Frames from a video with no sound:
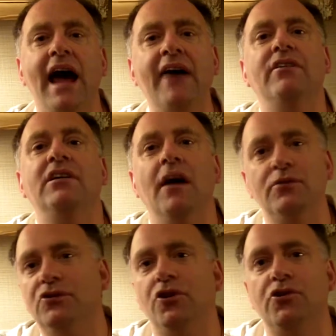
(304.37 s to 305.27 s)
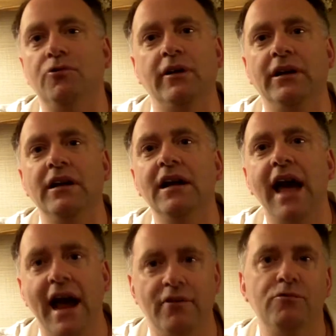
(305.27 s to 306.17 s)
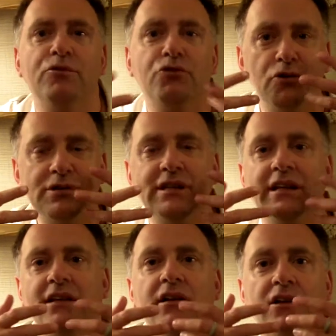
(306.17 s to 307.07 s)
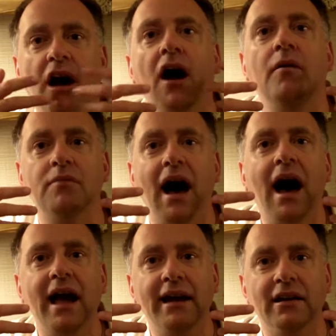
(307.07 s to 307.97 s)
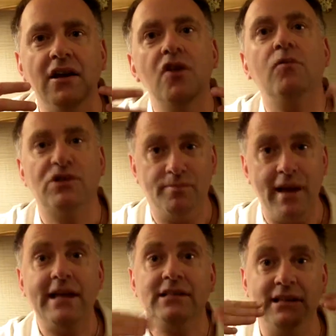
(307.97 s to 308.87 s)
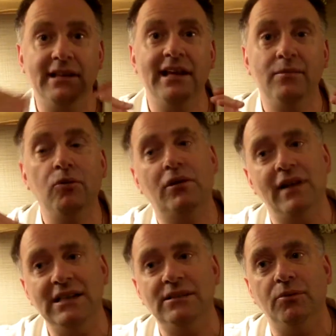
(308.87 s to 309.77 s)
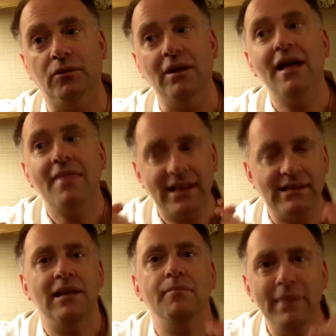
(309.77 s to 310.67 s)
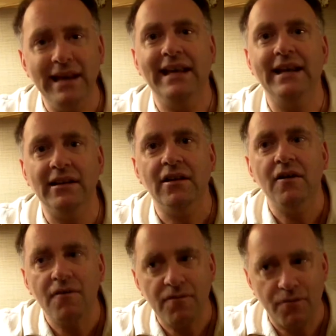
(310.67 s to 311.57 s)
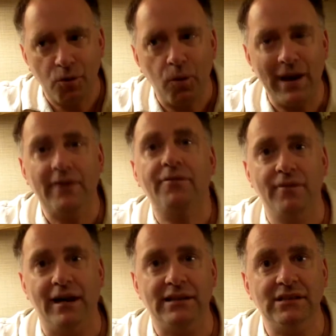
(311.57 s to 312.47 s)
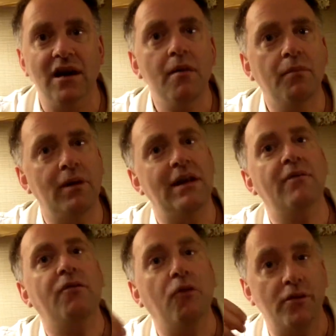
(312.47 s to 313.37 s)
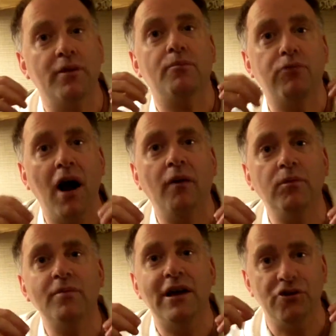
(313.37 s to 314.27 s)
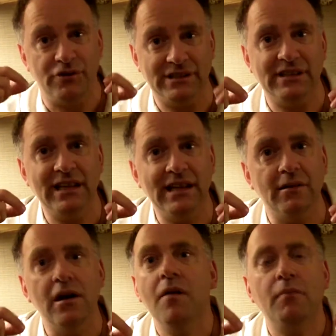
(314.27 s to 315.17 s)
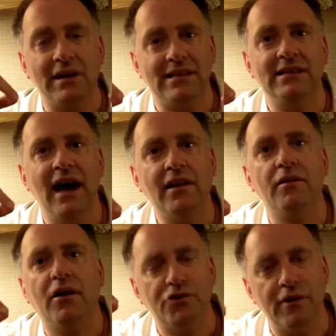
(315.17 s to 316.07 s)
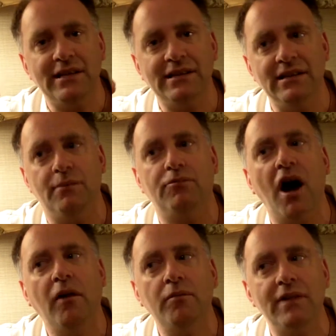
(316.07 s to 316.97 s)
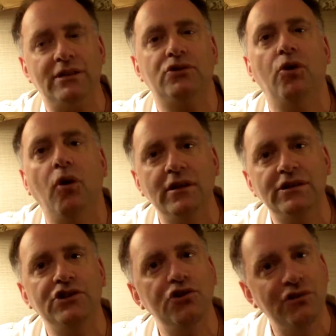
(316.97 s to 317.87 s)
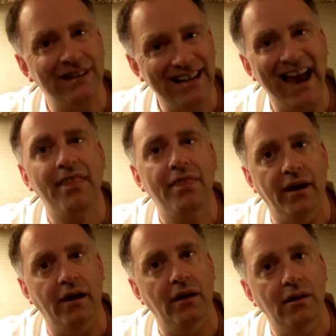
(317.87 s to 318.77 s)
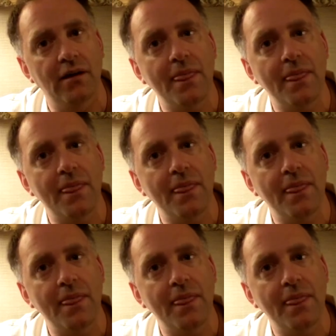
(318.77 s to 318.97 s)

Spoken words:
having gum surgery and reducing the gum height, which makes the teeth more cleansable, that's an immediate, quick fix. But for the problem that you're seeing, but it's not addressing the problem that's causing you to get there.